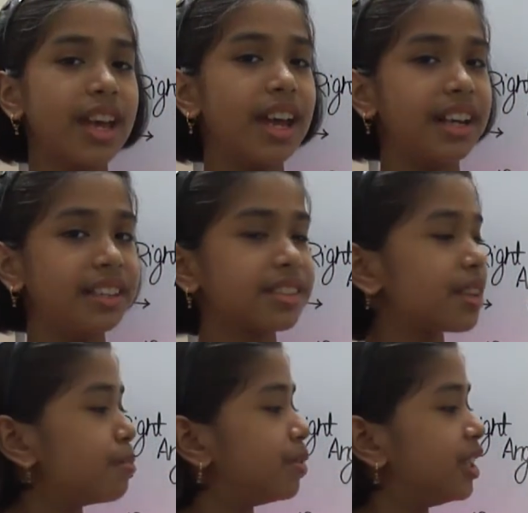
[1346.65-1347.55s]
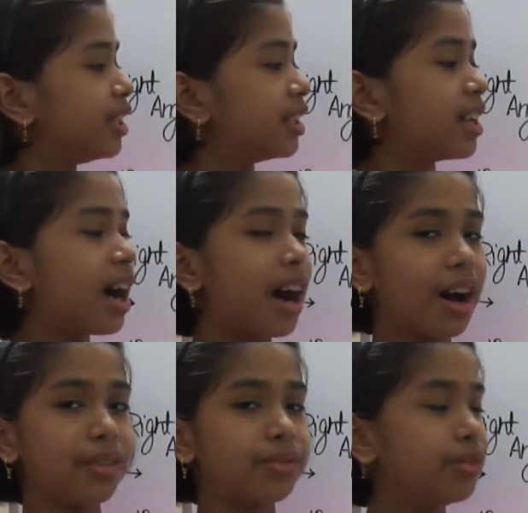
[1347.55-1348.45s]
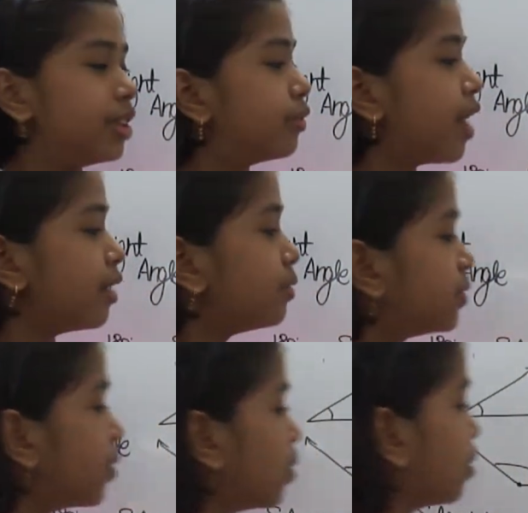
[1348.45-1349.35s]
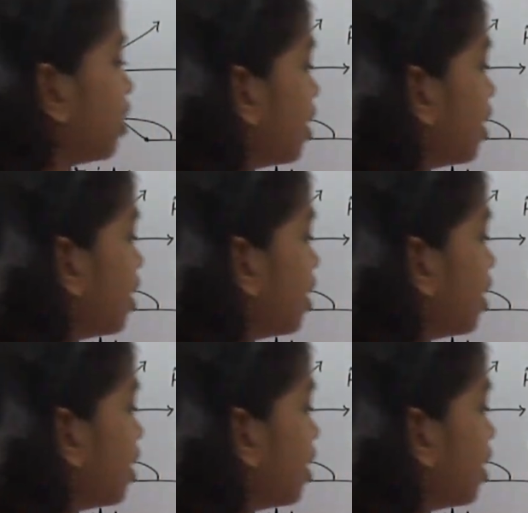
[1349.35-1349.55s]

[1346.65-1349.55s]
It has completed the half, the 3/4